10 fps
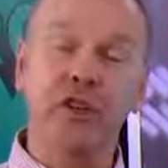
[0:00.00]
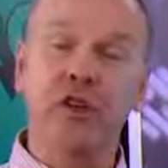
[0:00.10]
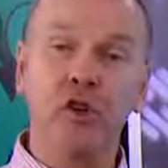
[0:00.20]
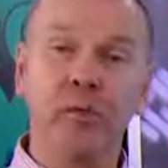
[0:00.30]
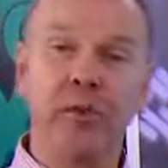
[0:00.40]
your
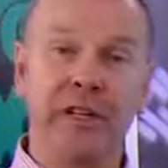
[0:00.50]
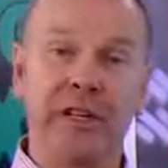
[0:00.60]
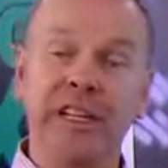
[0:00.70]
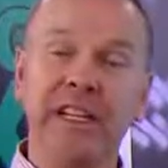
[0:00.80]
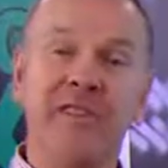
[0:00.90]
lubricant.
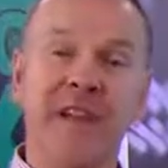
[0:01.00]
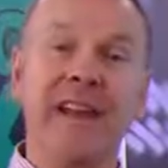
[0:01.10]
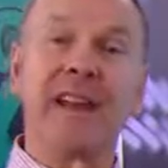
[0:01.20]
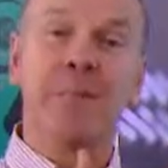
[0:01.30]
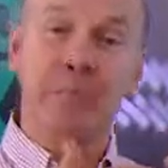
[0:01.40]
It in
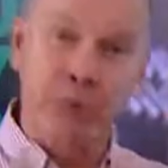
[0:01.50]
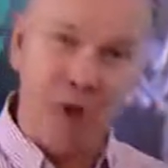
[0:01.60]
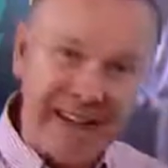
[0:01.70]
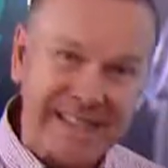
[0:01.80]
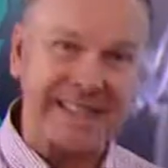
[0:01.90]
fact
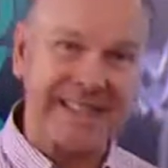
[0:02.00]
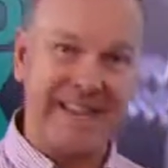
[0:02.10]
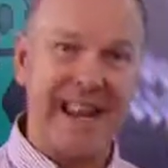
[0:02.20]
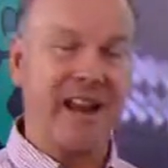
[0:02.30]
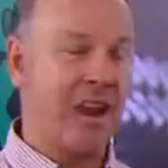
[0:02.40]
breaks it
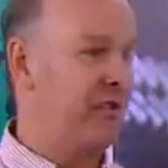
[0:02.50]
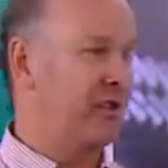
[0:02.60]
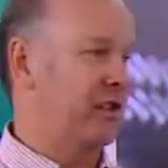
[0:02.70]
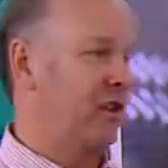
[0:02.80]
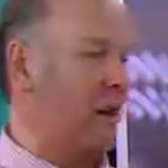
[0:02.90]
down over
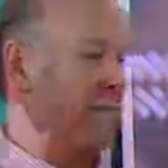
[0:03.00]
time.